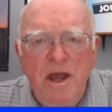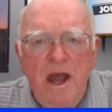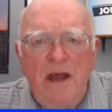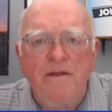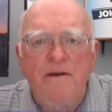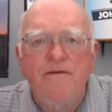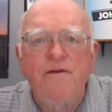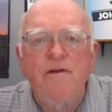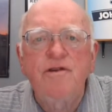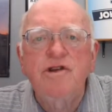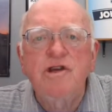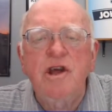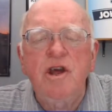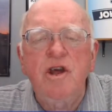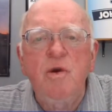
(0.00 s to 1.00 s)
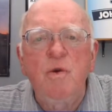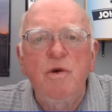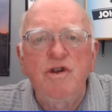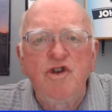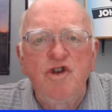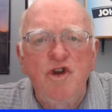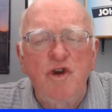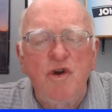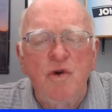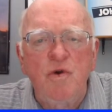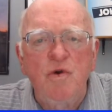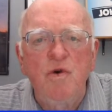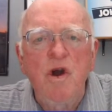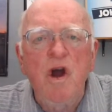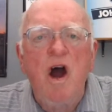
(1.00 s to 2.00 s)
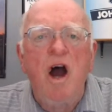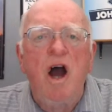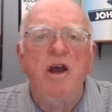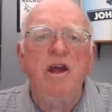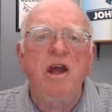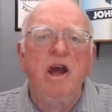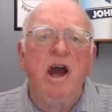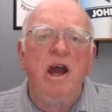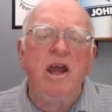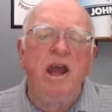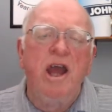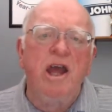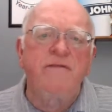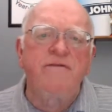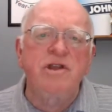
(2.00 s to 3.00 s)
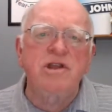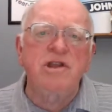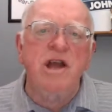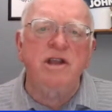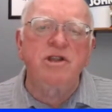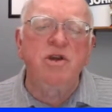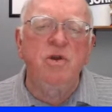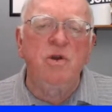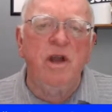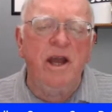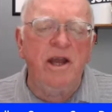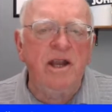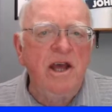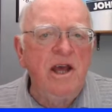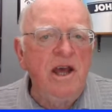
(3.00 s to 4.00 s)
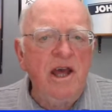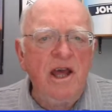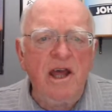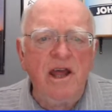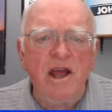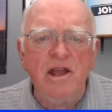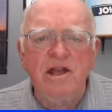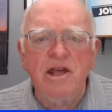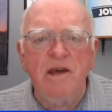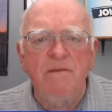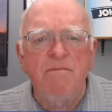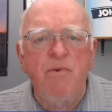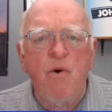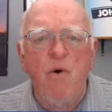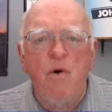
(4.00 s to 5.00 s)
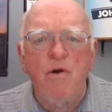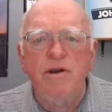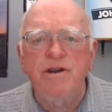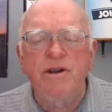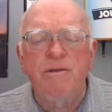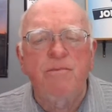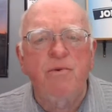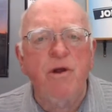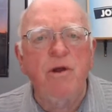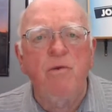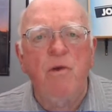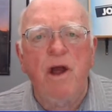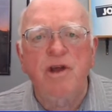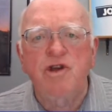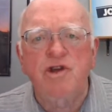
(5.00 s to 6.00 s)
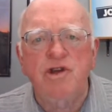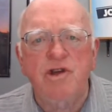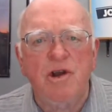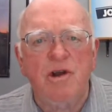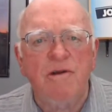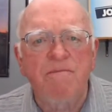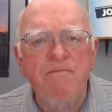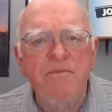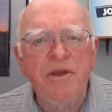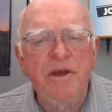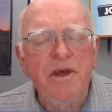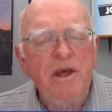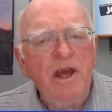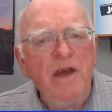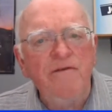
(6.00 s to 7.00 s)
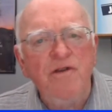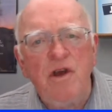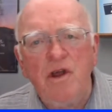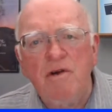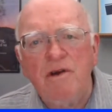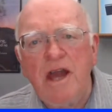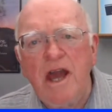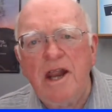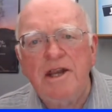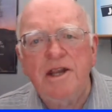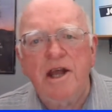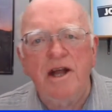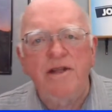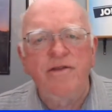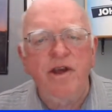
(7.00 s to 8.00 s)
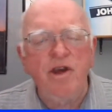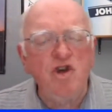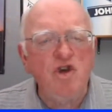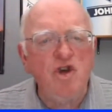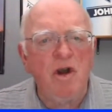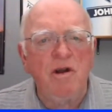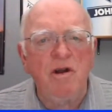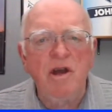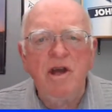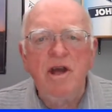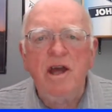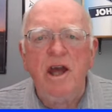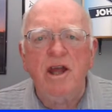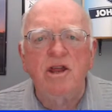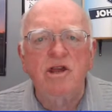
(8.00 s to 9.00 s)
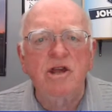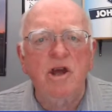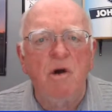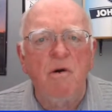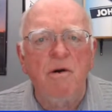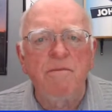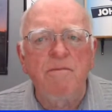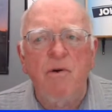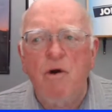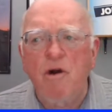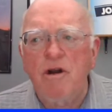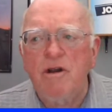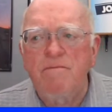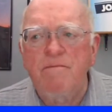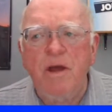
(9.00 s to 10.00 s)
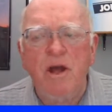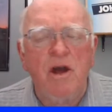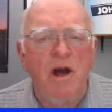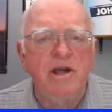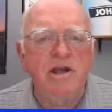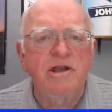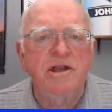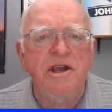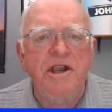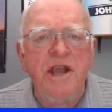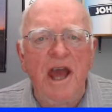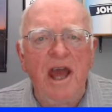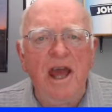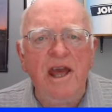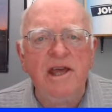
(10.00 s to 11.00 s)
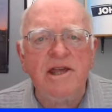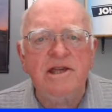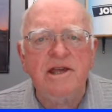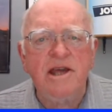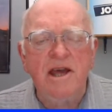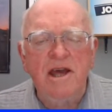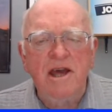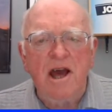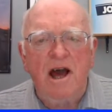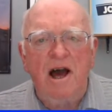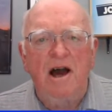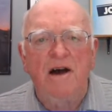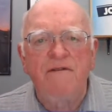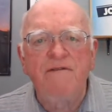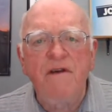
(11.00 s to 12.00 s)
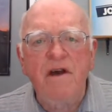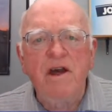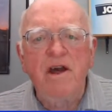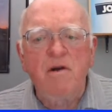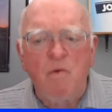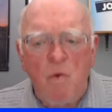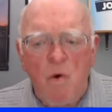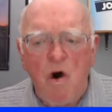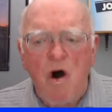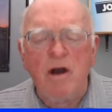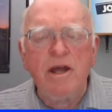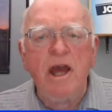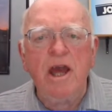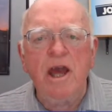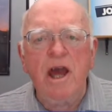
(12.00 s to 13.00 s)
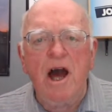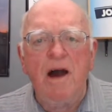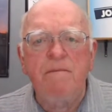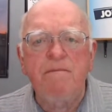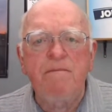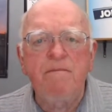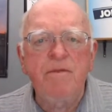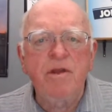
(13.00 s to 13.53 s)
And the first thing you would do, and if it's not too late, it's important to pre-register. If you don't get it done this year, it's so important because the days of walking up,